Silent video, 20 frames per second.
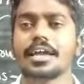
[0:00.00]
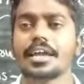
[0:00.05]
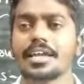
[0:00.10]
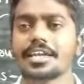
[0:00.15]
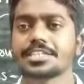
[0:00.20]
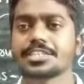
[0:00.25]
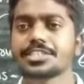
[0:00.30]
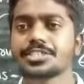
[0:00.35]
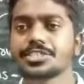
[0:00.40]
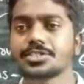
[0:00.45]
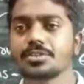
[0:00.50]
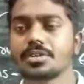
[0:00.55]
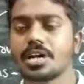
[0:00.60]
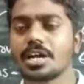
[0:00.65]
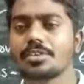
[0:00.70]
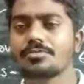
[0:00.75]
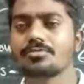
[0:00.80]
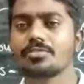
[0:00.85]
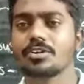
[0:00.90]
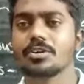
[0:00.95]
extrusive
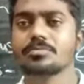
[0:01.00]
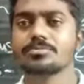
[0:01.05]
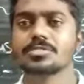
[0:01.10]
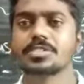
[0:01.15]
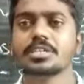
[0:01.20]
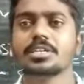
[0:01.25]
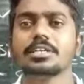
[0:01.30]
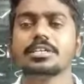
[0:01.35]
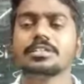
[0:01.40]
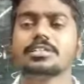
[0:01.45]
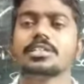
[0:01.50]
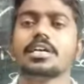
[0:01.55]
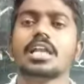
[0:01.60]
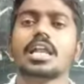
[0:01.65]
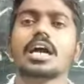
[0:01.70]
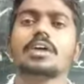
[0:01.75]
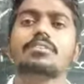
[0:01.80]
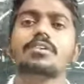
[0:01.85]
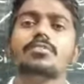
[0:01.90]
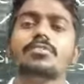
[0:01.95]
landforms. The
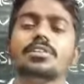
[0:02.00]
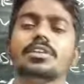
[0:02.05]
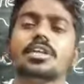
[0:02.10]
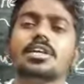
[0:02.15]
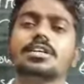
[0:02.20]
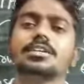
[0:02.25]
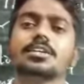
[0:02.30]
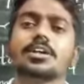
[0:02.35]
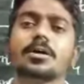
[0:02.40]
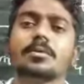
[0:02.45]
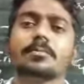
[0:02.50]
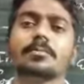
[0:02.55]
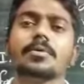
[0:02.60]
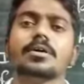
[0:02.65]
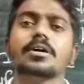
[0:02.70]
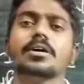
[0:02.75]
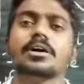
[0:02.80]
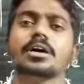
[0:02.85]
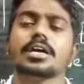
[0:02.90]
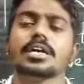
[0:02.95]
lava will not come
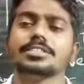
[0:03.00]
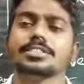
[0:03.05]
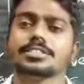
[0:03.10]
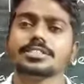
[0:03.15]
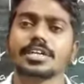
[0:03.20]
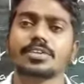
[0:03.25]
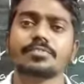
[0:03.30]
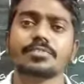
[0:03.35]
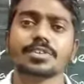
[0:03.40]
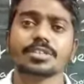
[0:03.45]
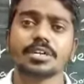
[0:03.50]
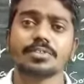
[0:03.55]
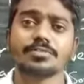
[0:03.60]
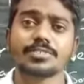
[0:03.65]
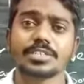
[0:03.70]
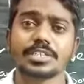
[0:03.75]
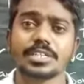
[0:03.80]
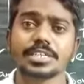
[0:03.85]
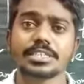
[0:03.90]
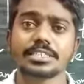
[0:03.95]
on the surface of
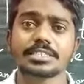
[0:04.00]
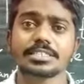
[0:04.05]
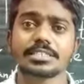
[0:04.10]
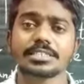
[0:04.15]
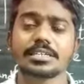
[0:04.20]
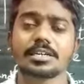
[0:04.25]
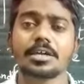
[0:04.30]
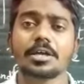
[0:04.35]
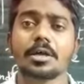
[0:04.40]
the earth